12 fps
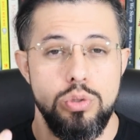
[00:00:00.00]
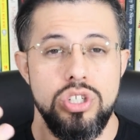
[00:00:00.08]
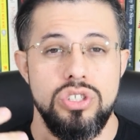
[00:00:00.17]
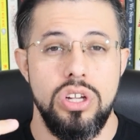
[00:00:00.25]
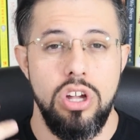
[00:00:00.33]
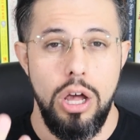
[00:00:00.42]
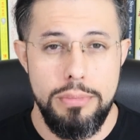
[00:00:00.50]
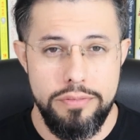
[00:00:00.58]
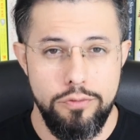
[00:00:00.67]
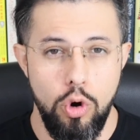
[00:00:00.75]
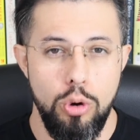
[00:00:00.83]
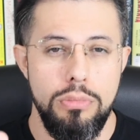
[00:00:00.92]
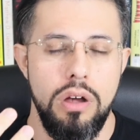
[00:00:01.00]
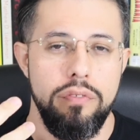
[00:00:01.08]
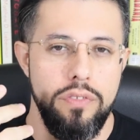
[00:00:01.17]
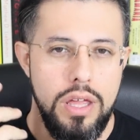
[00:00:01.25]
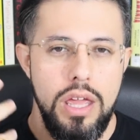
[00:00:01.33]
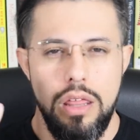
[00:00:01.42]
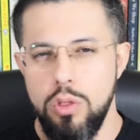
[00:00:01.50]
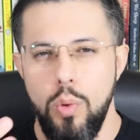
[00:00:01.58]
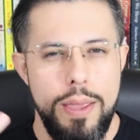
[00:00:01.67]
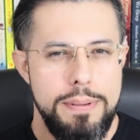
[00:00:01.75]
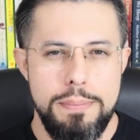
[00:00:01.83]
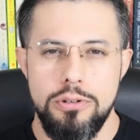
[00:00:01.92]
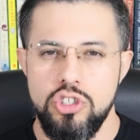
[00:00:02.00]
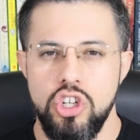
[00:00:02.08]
which is a common form of the way people